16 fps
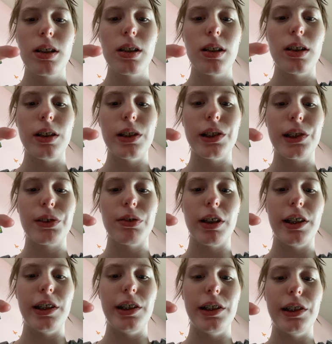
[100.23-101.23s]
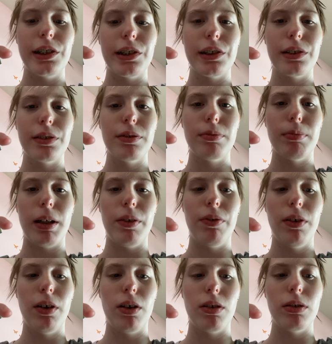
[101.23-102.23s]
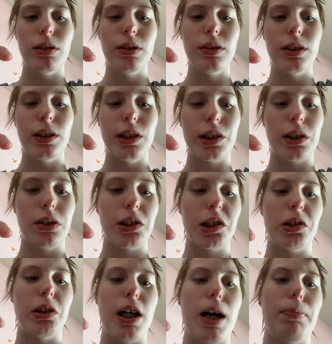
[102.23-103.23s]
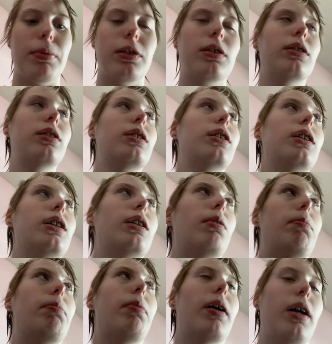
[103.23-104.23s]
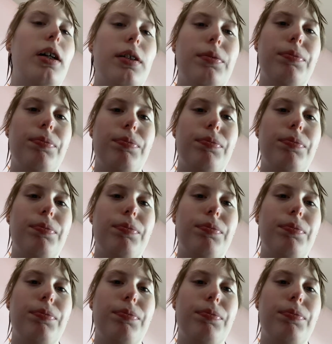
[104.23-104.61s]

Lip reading: this right here, my phone, is also Apple, but